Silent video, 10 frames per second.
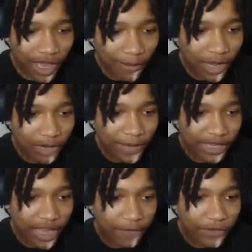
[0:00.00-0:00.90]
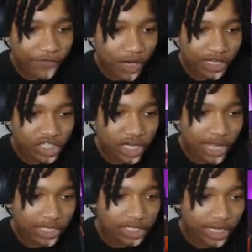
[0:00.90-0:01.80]
I better make every fucking
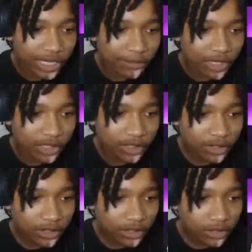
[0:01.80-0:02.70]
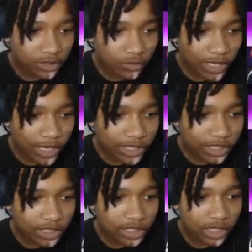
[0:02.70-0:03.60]
shot this game, bruh. The way they
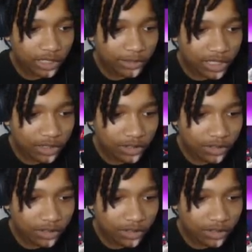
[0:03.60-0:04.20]
dick sucking, bruh.